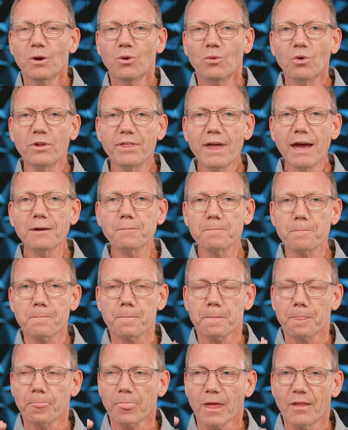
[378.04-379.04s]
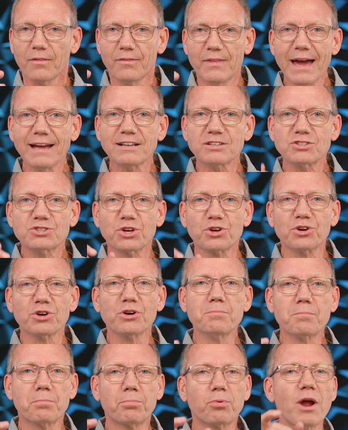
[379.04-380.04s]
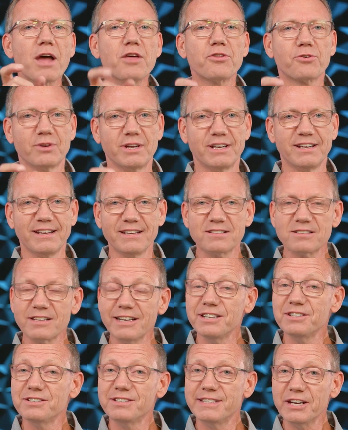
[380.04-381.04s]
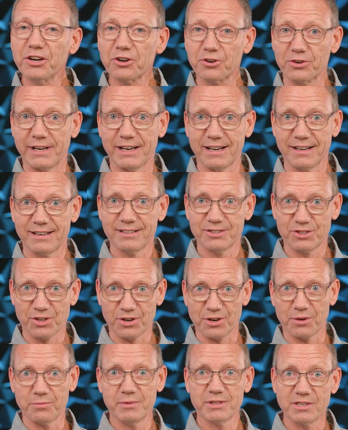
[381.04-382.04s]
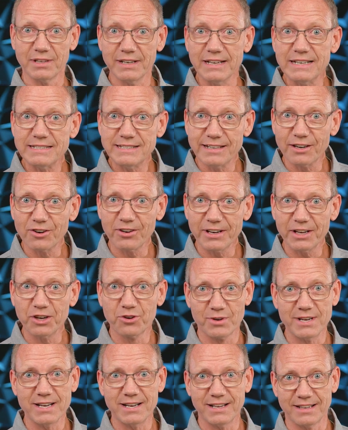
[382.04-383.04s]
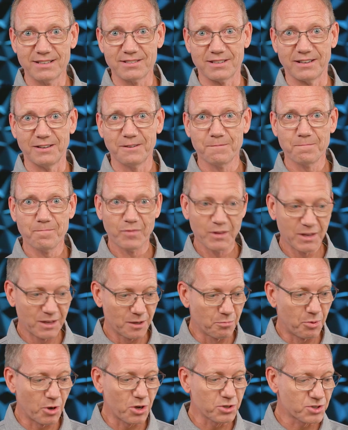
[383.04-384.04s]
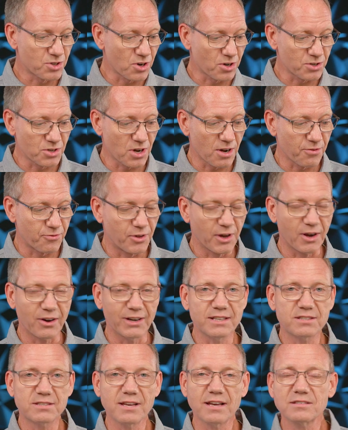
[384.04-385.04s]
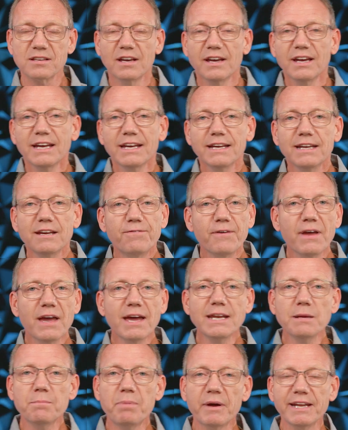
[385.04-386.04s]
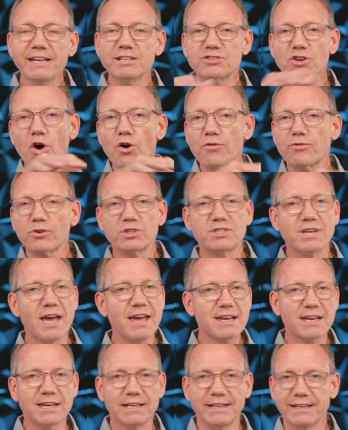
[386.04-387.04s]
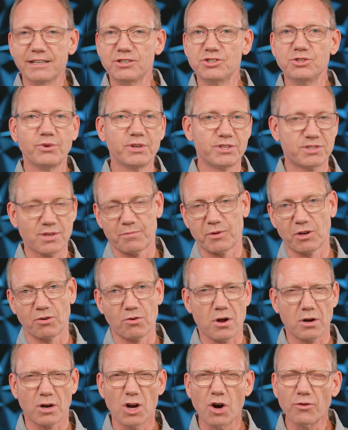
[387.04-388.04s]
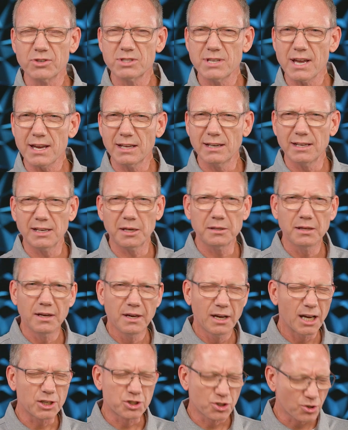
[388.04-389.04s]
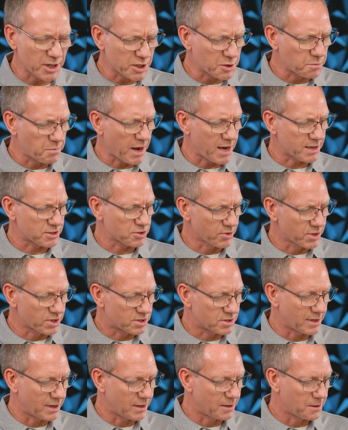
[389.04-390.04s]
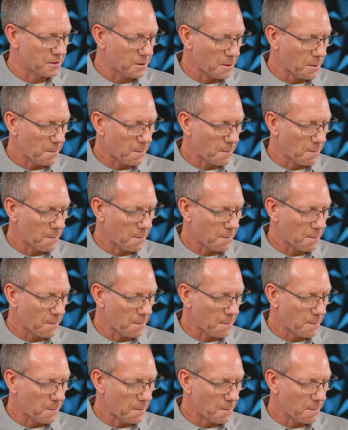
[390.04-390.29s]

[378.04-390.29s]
Well, that term brethren is an endearing term. It's an endearing greeting, isn't it? And Paul starts off there and he says, if anybody is overtaken in doing something wrong, overtaken in a trespass or a sin,